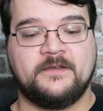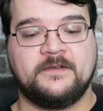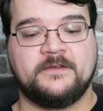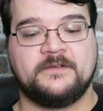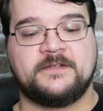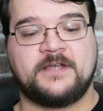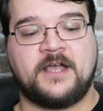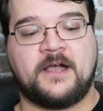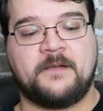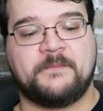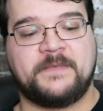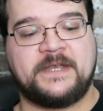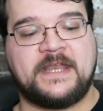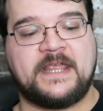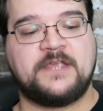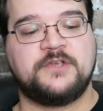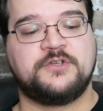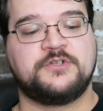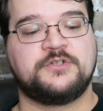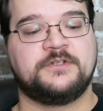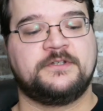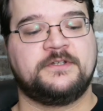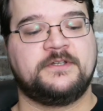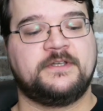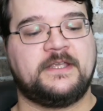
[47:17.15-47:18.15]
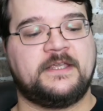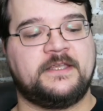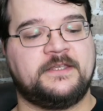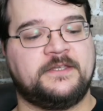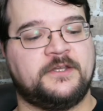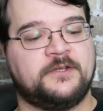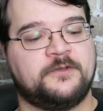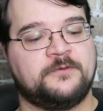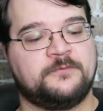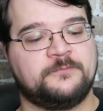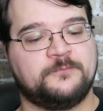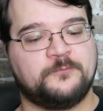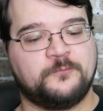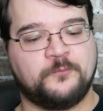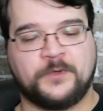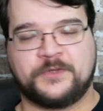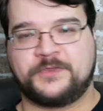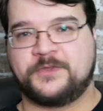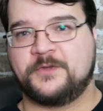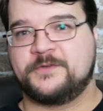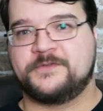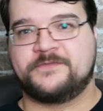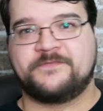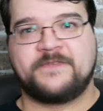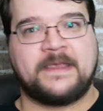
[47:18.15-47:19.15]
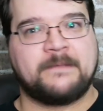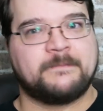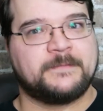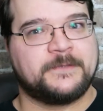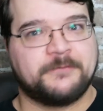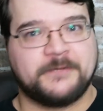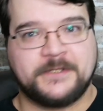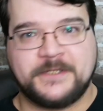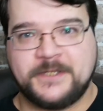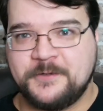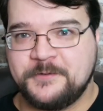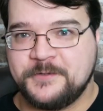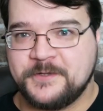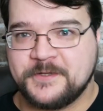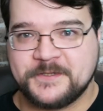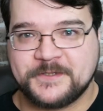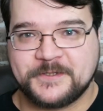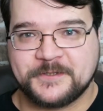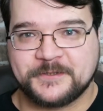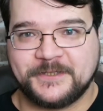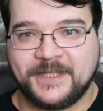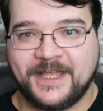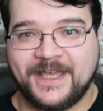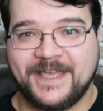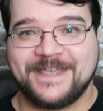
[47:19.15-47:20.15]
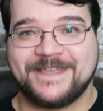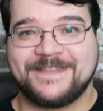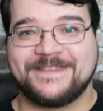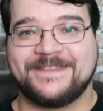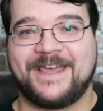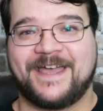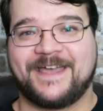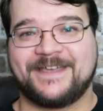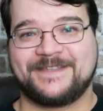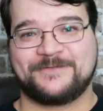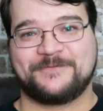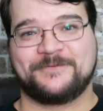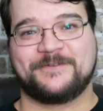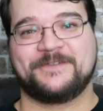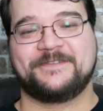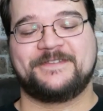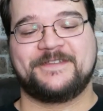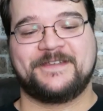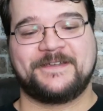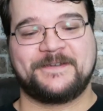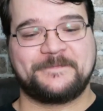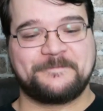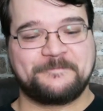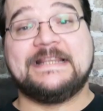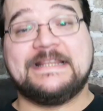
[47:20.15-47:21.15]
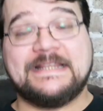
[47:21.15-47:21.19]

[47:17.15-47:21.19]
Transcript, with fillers: combination, you know, what those family reunions are like, that sort of thing.